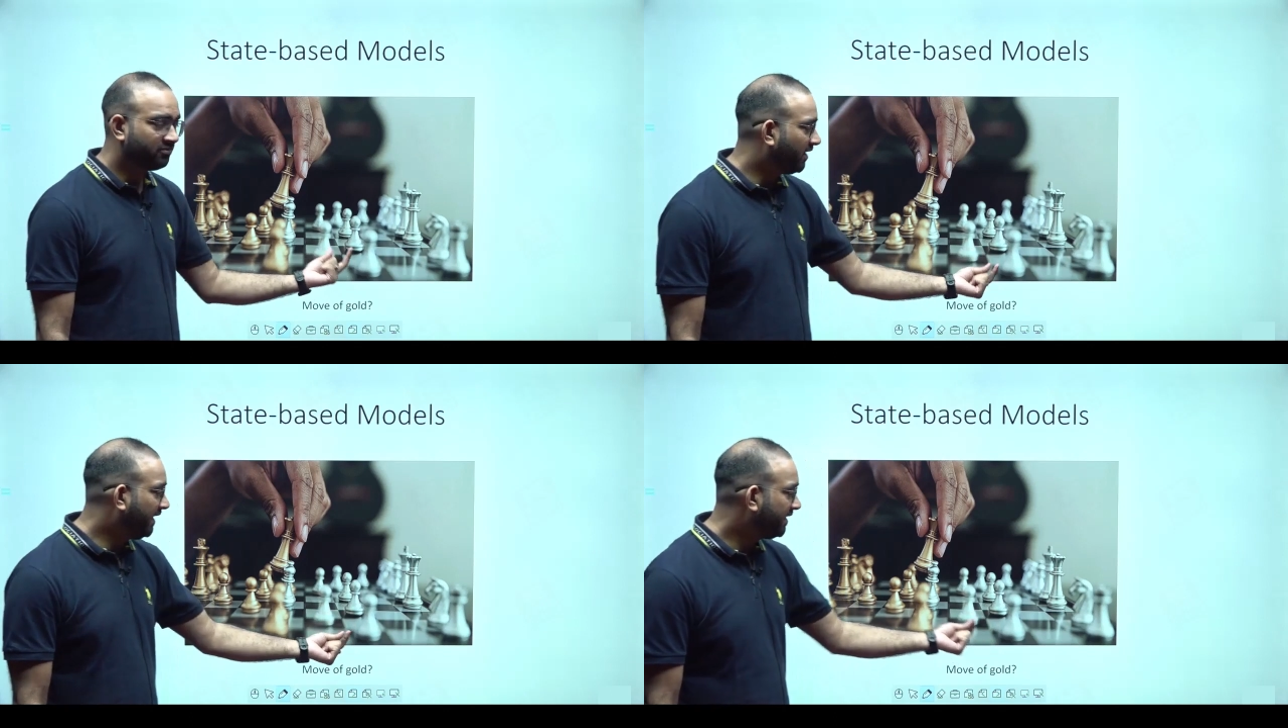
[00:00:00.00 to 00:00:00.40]

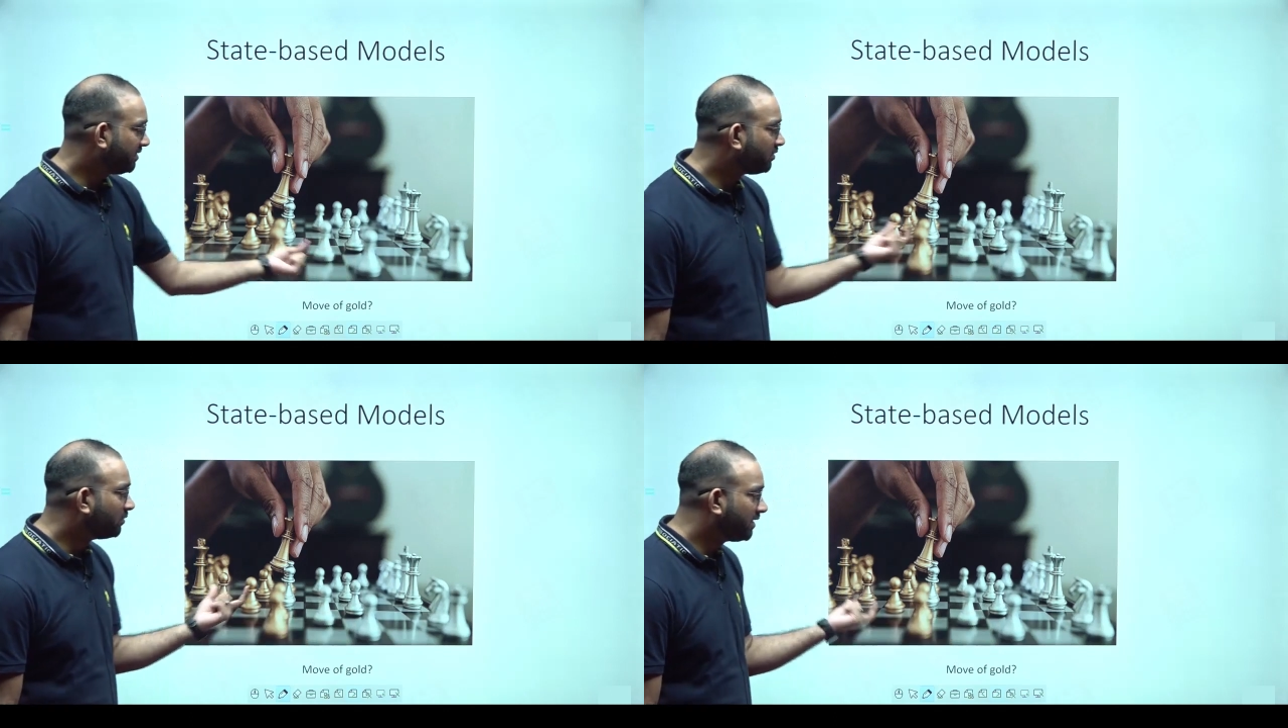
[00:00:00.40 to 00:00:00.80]
white and
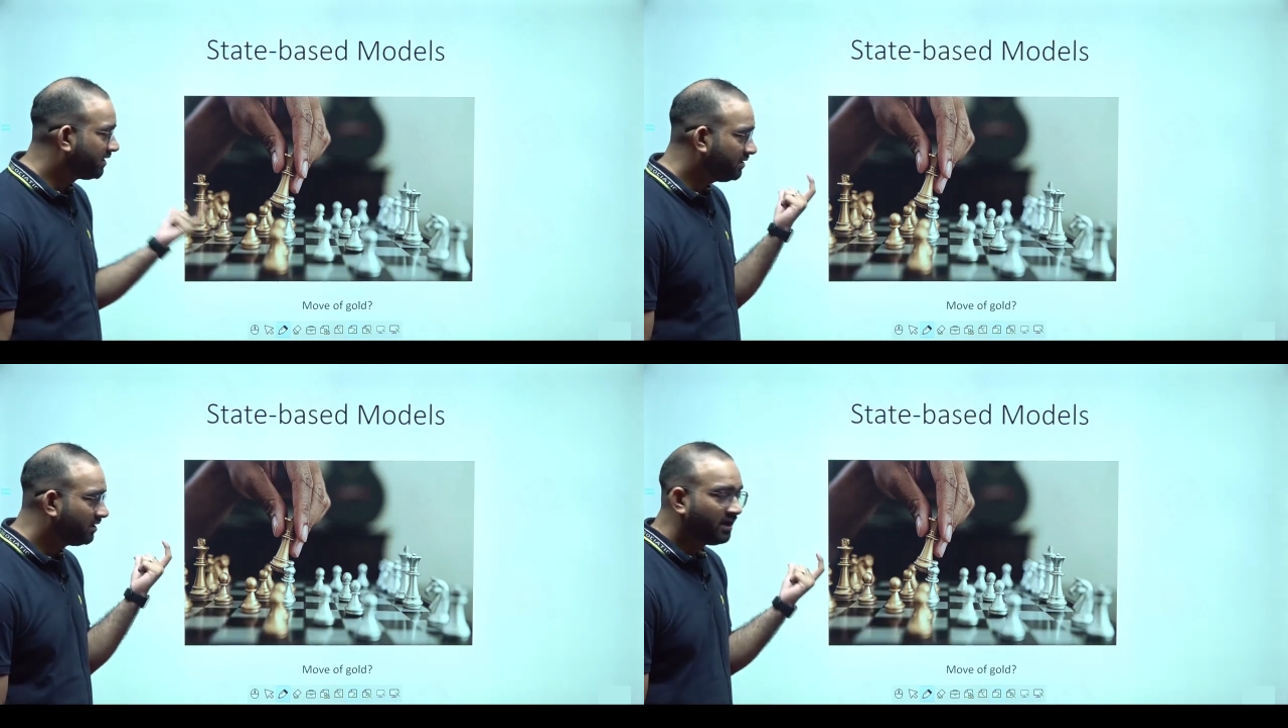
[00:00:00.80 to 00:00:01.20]

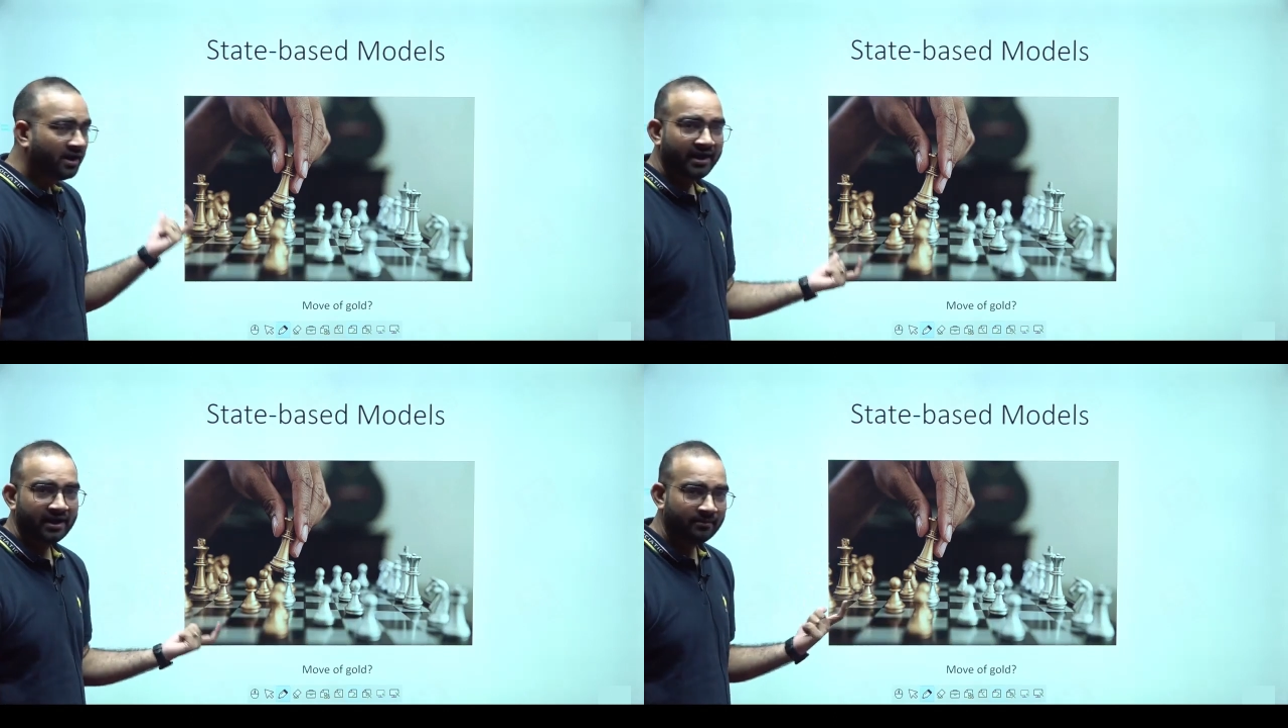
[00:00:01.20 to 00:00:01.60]
golden,
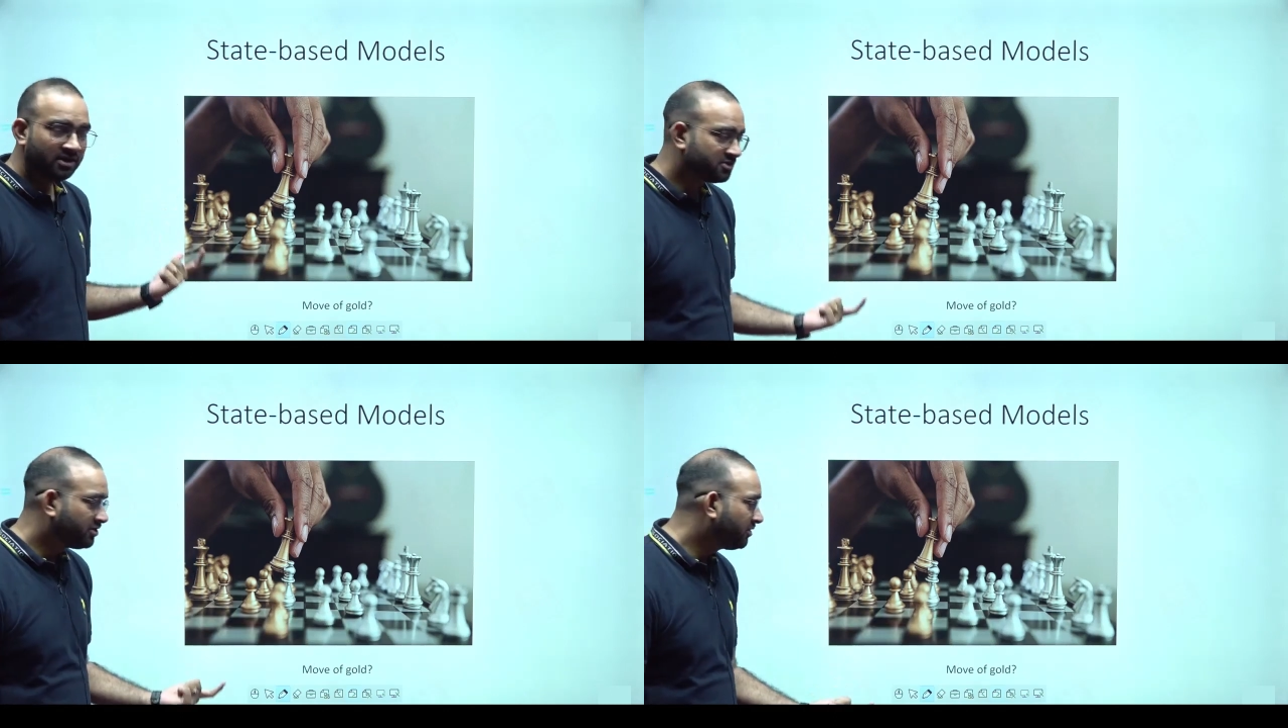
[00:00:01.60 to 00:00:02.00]
and I'm
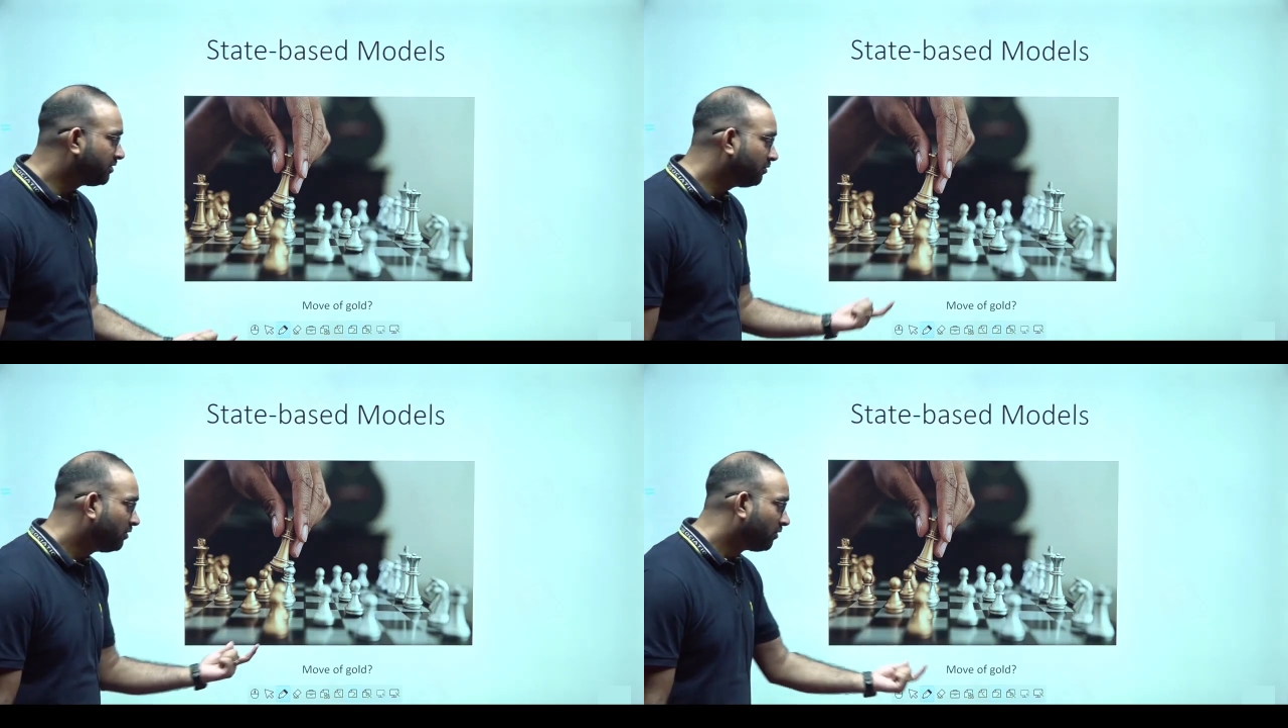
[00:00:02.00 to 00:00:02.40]
asking you